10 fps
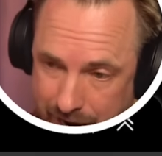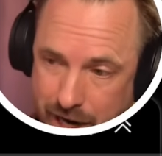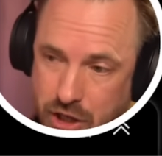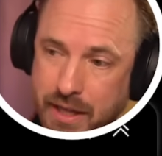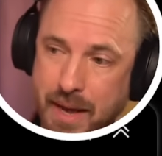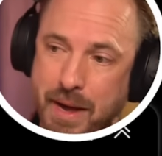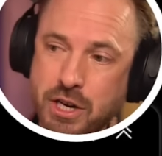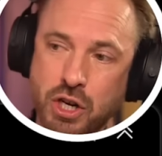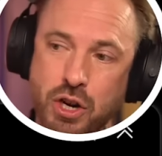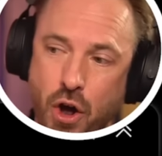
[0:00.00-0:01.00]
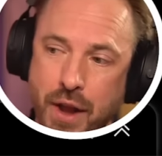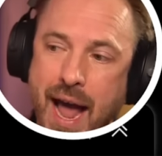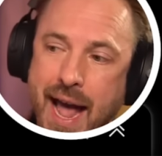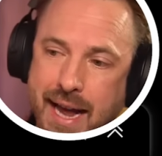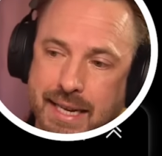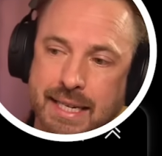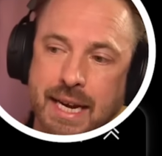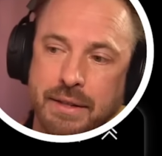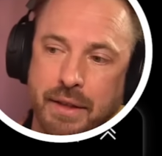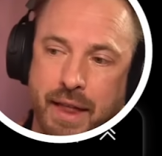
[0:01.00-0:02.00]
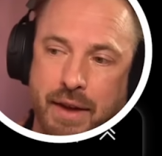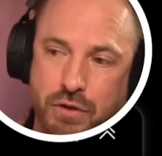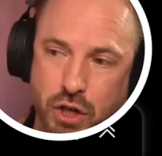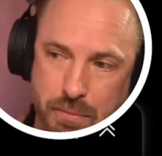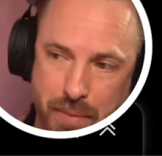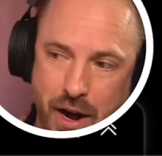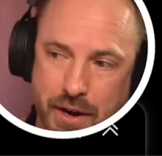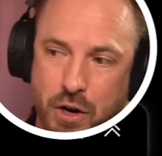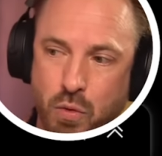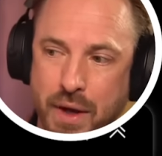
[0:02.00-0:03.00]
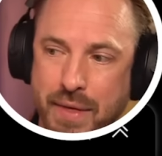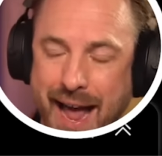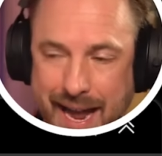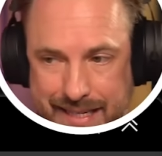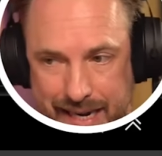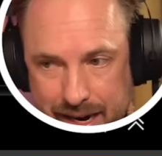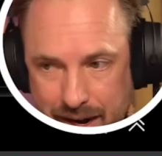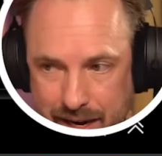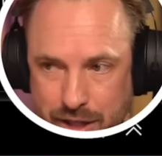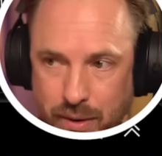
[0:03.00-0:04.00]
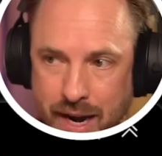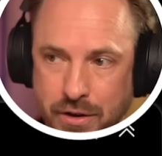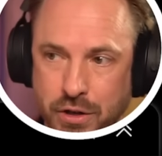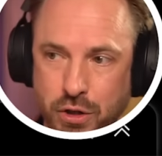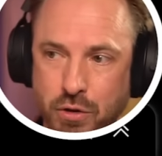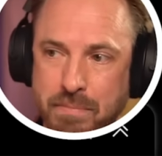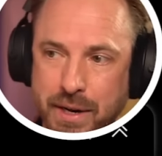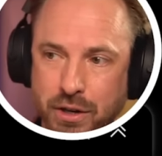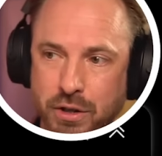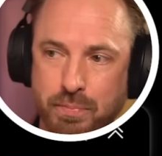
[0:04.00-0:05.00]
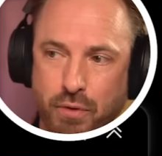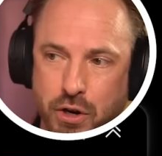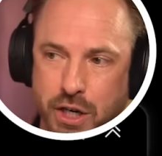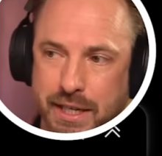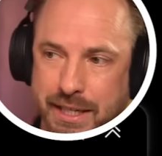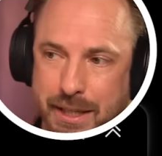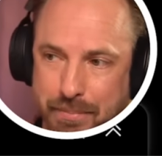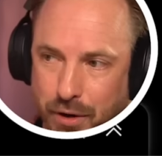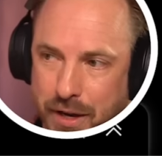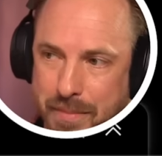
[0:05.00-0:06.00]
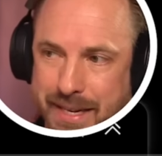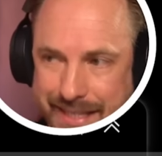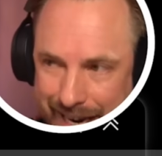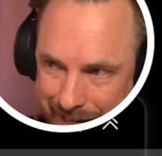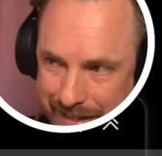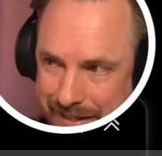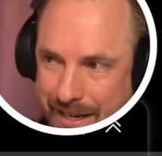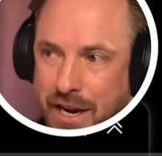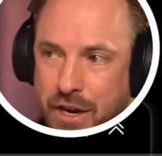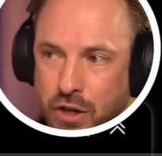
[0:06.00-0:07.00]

and actually, they mentioned on X that they've just partnered with XAI to allow you to build projects and deploy them in seconds